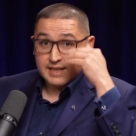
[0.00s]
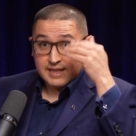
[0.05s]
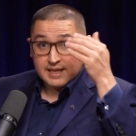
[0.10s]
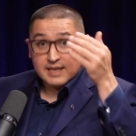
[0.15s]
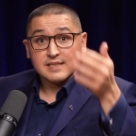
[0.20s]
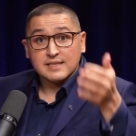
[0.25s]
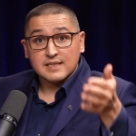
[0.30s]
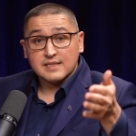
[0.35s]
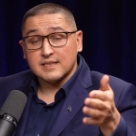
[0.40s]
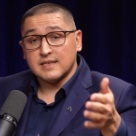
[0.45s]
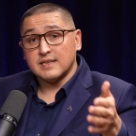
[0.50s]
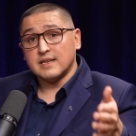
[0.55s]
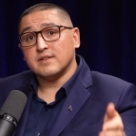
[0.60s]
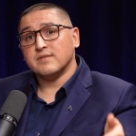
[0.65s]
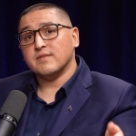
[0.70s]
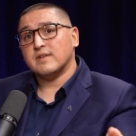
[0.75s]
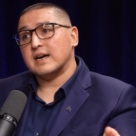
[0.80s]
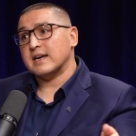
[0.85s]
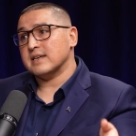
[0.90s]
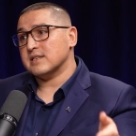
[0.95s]
this is an
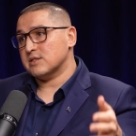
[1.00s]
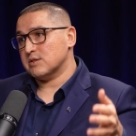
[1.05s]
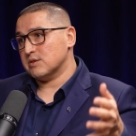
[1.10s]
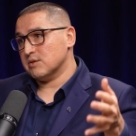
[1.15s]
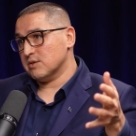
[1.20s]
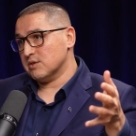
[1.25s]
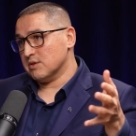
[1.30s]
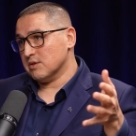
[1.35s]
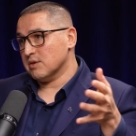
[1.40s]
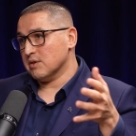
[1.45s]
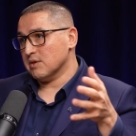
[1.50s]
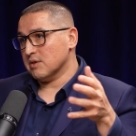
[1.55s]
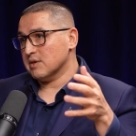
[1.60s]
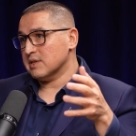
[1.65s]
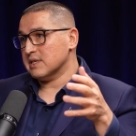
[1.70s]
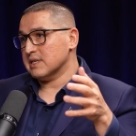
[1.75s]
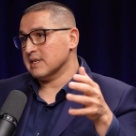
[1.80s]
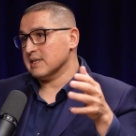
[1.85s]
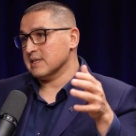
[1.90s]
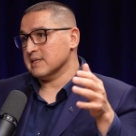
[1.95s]
advice to your
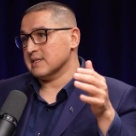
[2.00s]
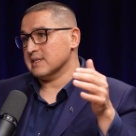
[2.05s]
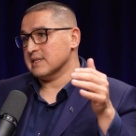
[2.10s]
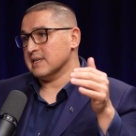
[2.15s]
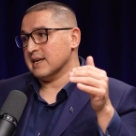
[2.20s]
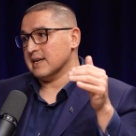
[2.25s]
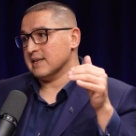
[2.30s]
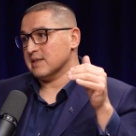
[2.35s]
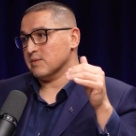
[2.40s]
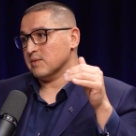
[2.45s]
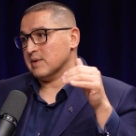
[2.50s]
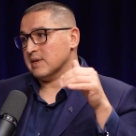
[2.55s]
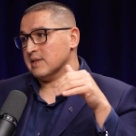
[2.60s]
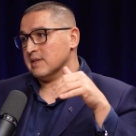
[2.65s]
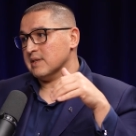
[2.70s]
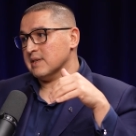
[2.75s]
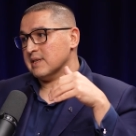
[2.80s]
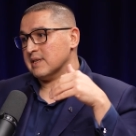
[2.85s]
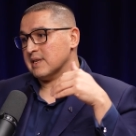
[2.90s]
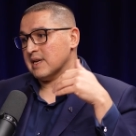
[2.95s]
audience that
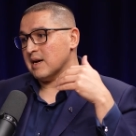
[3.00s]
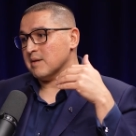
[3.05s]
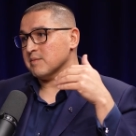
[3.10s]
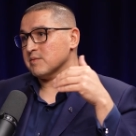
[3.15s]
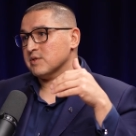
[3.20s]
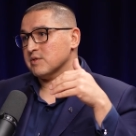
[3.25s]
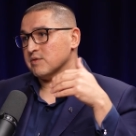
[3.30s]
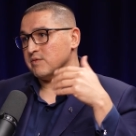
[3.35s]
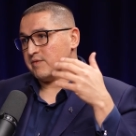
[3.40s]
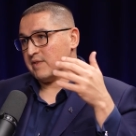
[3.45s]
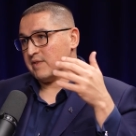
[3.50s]
when it comes to